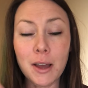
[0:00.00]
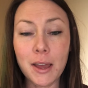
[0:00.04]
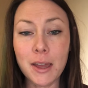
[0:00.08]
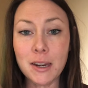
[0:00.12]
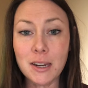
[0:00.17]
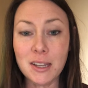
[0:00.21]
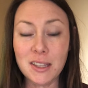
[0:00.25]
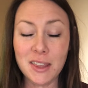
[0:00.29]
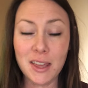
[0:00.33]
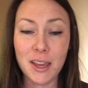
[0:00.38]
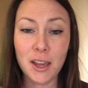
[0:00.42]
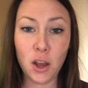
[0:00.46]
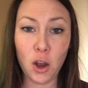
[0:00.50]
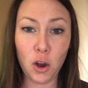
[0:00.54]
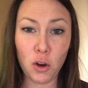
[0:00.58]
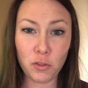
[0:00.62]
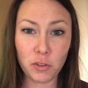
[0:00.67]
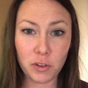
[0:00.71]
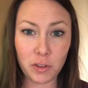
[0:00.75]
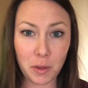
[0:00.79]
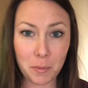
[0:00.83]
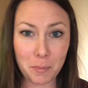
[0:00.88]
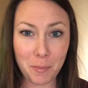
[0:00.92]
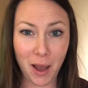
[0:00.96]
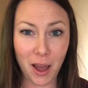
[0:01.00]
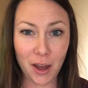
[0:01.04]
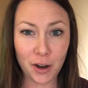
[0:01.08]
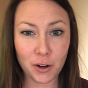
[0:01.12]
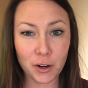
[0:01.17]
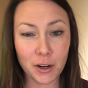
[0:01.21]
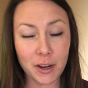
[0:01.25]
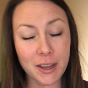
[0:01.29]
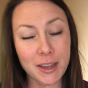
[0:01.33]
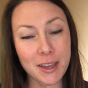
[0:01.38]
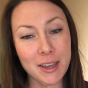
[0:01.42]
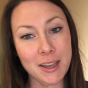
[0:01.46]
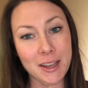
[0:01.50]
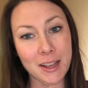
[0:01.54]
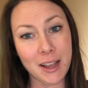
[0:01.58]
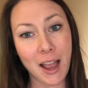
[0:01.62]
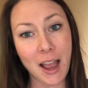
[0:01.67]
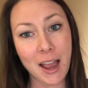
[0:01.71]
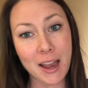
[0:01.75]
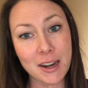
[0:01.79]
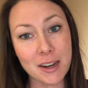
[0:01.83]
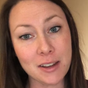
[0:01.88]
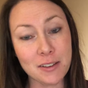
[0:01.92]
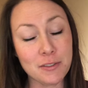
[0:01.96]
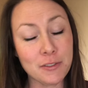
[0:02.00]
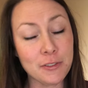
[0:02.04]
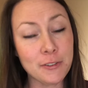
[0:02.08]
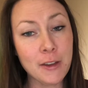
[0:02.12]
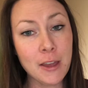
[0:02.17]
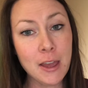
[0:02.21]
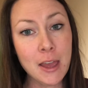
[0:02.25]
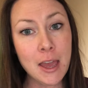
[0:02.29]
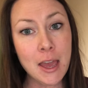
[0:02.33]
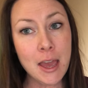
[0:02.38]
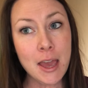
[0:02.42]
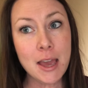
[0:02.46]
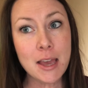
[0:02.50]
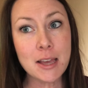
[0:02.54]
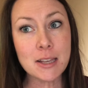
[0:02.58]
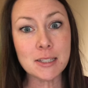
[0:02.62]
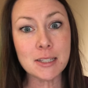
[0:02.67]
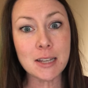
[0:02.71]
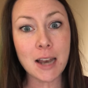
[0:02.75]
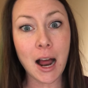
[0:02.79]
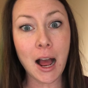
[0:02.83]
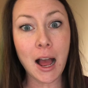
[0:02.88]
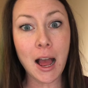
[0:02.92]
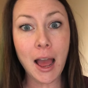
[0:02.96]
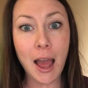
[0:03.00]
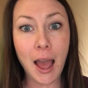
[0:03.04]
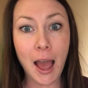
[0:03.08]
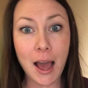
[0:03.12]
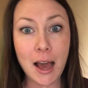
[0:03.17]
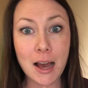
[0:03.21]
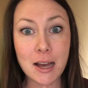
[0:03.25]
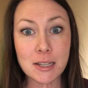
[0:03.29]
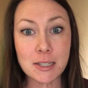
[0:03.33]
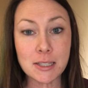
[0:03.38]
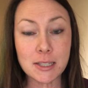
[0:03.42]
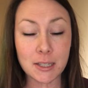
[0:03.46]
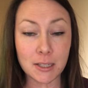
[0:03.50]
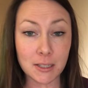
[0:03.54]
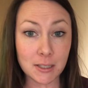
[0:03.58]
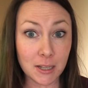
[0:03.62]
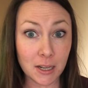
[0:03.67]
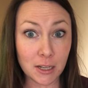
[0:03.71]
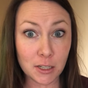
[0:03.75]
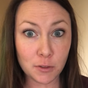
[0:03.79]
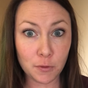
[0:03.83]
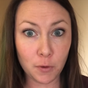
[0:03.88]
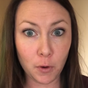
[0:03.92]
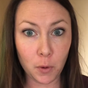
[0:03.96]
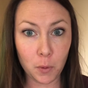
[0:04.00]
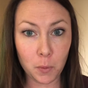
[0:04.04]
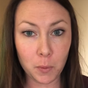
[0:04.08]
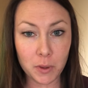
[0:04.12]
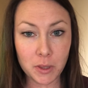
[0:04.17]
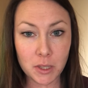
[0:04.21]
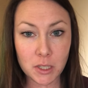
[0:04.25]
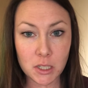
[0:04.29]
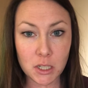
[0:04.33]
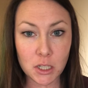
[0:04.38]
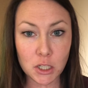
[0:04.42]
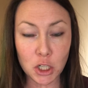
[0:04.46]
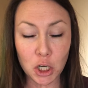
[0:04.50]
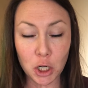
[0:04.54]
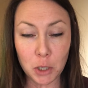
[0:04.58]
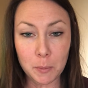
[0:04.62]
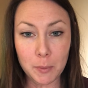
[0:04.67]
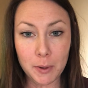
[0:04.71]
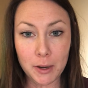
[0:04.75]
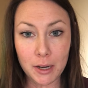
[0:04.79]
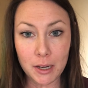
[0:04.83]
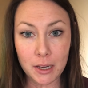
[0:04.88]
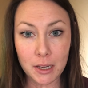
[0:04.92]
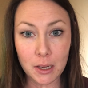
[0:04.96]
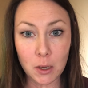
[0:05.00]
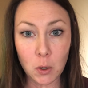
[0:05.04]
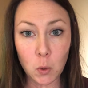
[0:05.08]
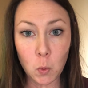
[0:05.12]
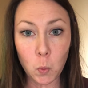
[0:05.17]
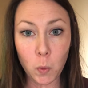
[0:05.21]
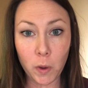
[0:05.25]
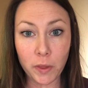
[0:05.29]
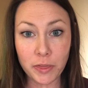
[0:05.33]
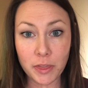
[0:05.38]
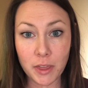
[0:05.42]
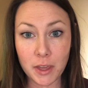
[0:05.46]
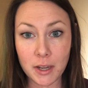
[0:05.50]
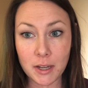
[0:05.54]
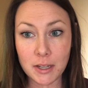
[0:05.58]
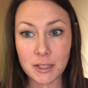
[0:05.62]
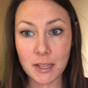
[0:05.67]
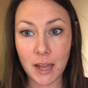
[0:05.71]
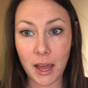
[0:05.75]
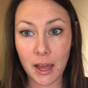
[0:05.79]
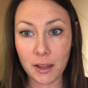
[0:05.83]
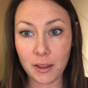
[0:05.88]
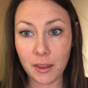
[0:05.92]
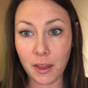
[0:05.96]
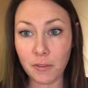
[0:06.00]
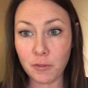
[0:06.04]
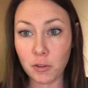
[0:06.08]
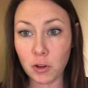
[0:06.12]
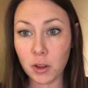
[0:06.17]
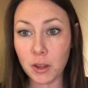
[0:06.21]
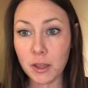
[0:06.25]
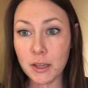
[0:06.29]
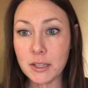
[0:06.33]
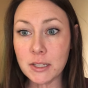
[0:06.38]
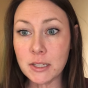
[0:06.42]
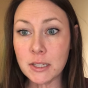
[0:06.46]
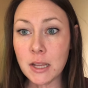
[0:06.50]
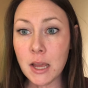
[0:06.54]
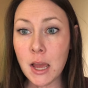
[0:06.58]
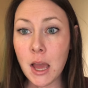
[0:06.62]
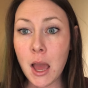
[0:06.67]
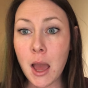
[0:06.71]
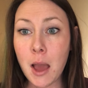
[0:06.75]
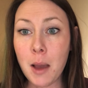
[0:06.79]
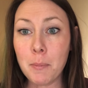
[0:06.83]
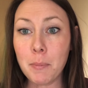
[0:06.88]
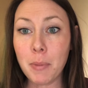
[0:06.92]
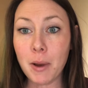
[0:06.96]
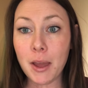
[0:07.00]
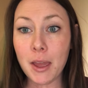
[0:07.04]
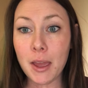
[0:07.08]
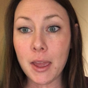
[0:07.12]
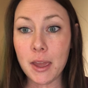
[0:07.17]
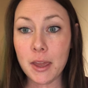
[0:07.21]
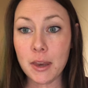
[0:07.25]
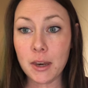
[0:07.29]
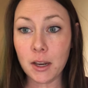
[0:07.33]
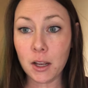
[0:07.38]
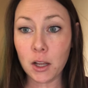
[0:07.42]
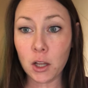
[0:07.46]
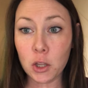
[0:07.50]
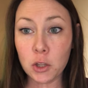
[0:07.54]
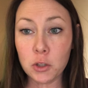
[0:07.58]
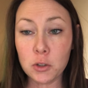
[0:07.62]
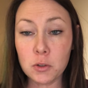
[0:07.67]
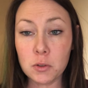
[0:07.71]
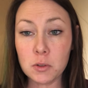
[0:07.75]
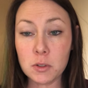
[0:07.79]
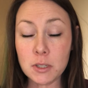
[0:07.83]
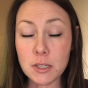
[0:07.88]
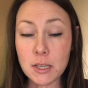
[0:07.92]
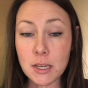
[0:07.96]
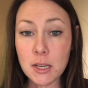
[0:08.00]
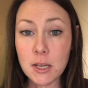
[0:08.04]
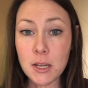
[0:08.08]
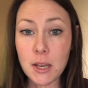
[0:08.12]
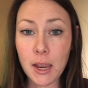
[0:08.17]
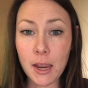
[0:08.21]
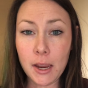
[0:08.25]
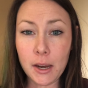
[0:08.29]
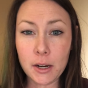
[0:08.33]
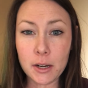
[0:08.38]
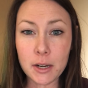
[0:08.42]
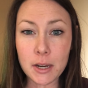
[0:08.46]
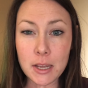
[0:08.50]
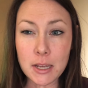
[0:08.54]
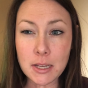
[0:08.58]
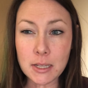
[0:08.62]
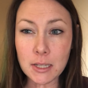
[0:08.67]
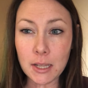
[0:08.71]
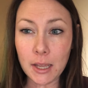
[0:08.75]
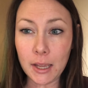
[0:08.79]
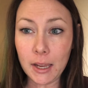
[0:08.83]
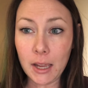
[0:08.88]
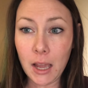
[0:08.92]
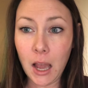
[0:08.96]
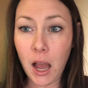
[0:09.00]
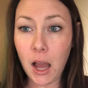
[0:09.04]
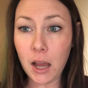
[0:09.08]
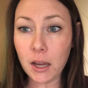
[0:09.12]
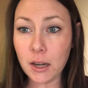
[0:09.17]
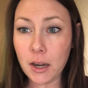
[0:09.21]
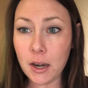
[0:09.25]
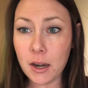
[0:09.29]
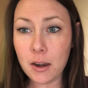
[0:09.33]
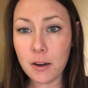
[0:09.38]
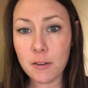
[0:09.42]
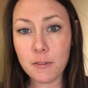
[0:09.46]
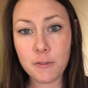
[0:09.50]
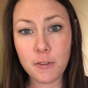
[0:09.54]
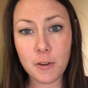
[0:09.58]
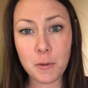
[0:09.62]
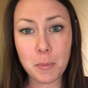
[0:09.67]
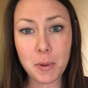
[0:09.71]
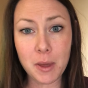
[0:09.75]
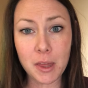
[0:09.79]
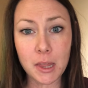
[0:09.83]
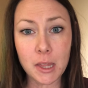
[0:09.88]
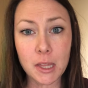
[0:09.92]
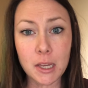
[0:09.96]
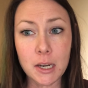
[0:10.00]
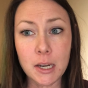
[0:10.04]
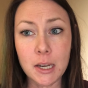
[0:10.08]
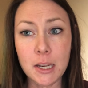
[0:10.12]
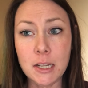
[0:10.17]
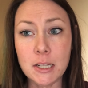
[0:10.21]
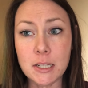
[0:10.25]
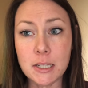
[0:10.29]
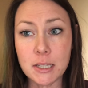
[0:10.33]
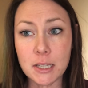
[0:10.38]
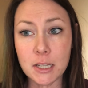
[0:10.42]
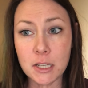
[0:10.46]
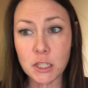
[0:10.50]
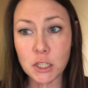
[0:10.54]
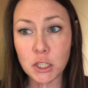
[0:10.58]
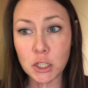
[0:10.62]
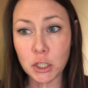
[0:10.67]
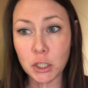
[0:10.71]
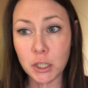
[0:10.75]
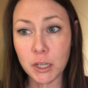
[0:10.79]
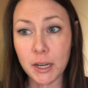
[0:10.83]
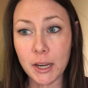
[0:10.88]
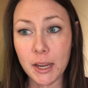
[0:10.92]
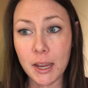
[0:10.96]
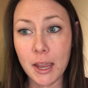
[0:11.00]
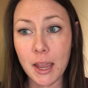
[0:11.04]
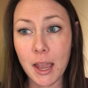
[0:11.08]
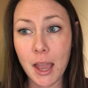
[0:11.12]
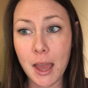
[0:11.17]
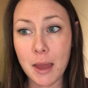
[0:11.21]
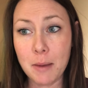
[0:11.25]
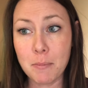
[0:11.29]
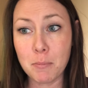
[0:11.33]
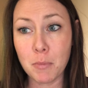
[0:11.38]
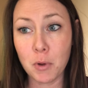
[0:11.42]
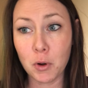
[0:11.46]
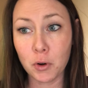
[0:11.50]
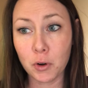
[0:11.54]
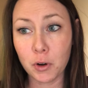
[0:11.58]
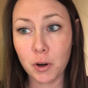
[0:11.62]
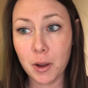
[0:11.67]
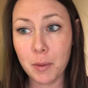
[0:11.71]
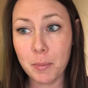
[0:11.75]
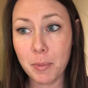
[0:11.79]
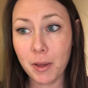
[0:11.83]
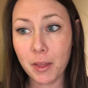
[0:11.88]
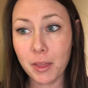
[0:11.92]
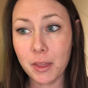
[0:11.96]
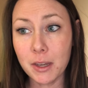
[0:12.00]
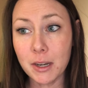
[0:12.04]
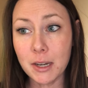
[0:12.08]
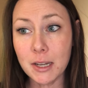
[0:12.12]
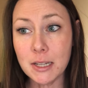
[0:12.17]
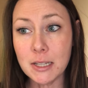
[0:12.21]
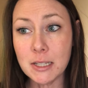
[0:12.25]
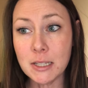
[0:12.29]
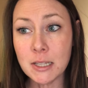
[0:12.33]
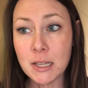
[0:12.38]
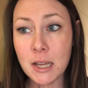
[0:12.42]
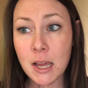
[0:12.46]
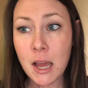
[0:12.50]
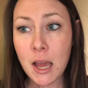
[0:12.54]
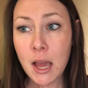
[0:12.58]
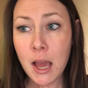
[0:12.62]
Anything over the moderate, it kind of is not as successful with determining what the exact level is, but it includes areas like cognitive ability, sensory, and motor abilities.